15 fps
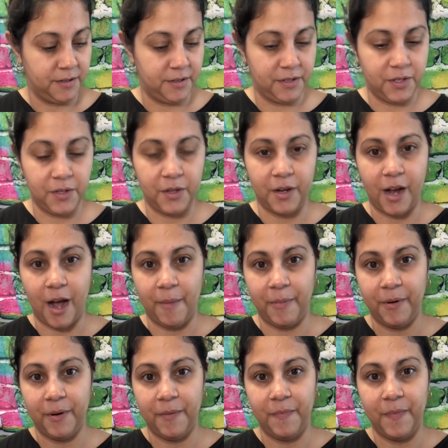to the
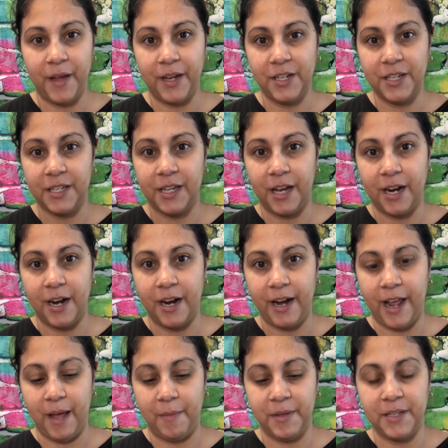copper. I just got it on
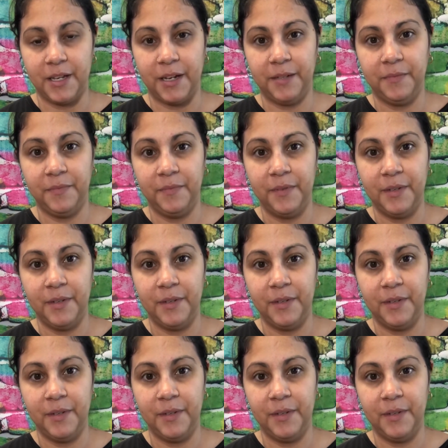Amazon.